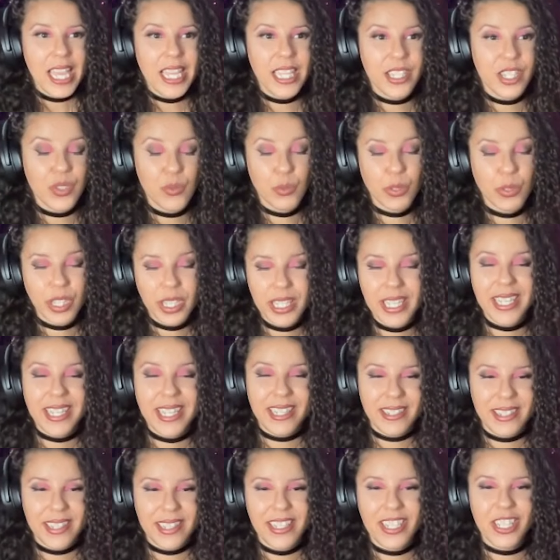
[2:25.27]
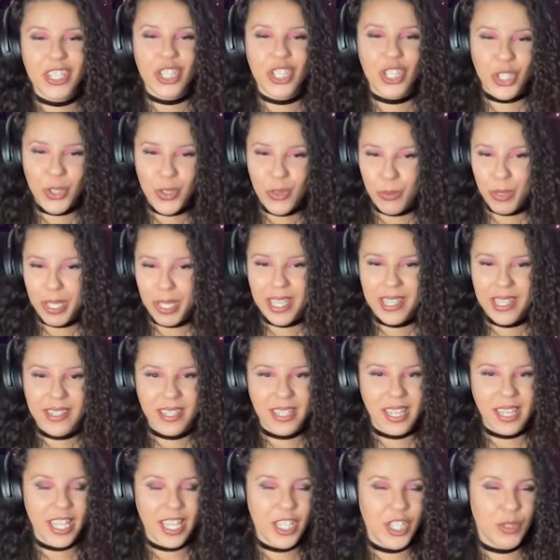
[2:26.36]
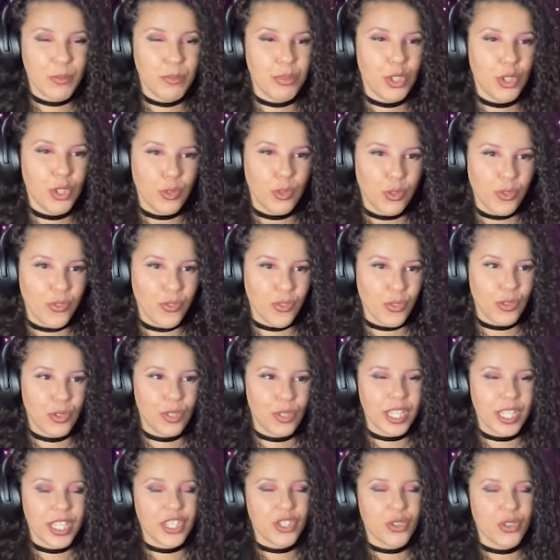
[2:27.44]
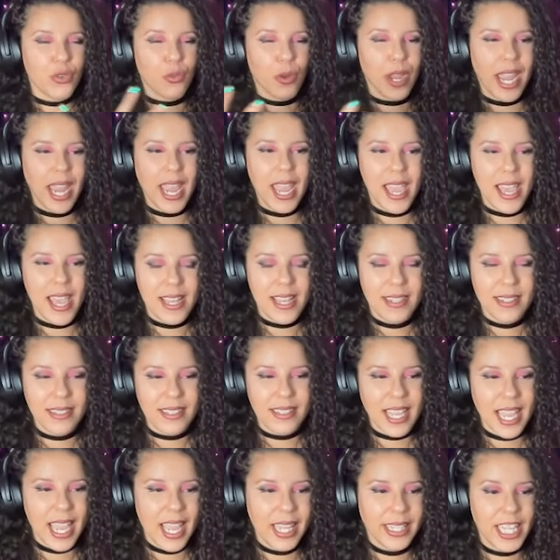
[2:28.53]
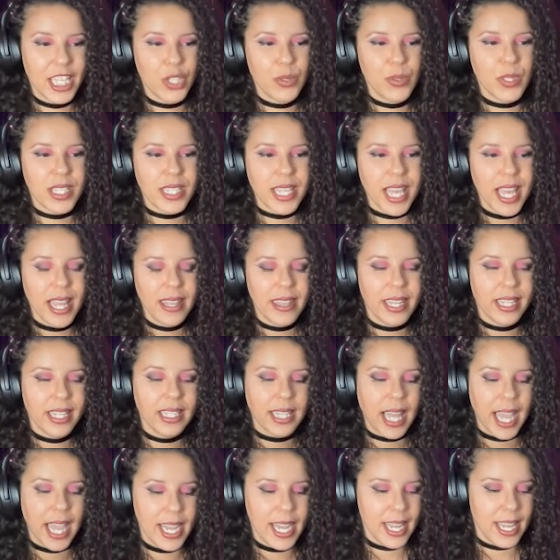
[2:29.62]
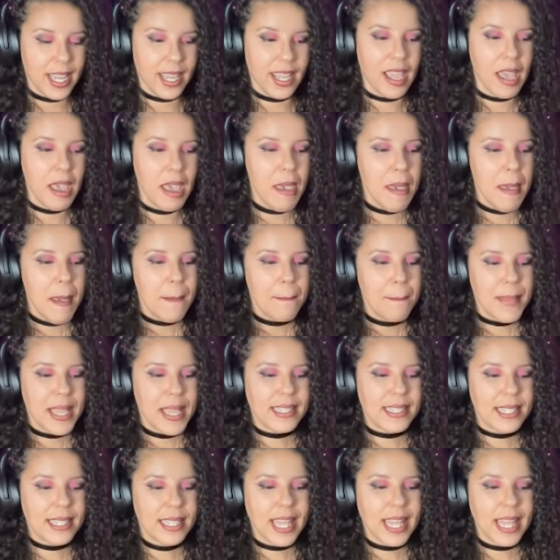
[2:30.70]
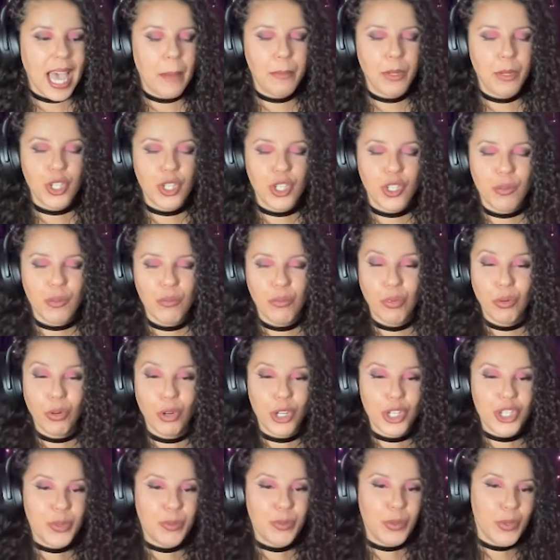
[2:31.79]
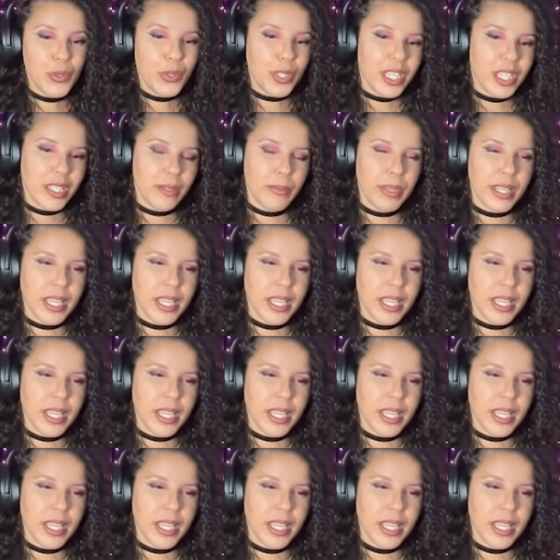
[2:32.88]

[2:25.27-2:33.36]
is really easy to do because it is beautiful and it's grand. And like you said, the lighting makes it that much more spooky